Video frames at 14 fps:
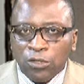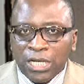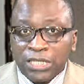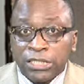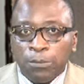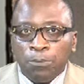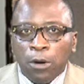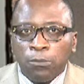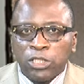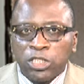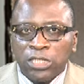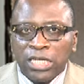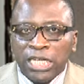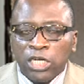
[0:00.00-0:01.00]
that is the
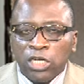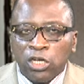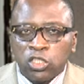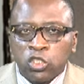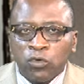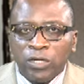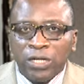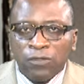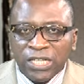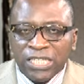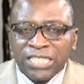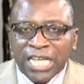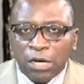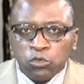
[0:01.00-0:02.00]
publishing industry in
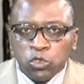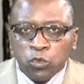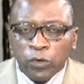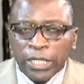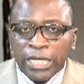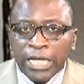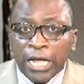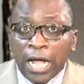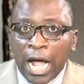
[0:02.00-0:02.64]
this country,